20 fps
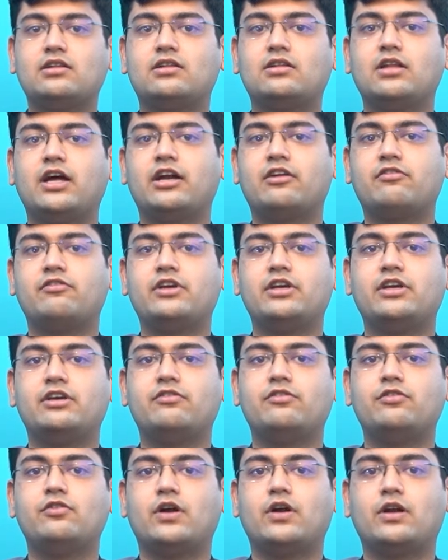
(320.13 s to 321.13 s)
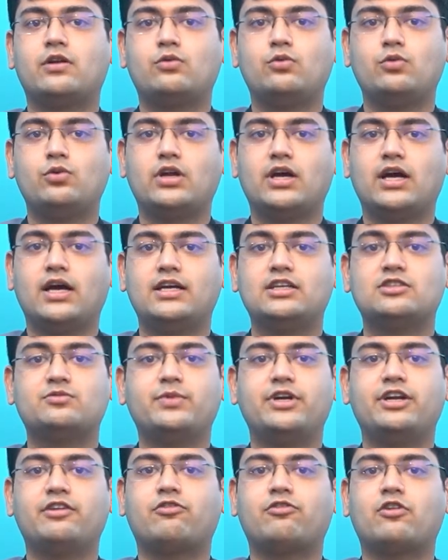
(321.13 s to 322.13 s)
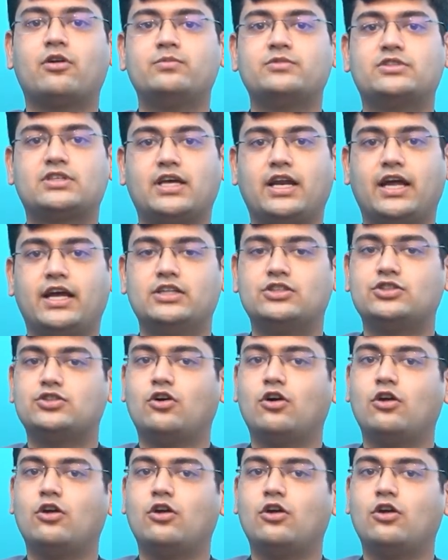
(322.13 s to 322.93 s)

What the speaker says: that we give you at Turia is made from scratch.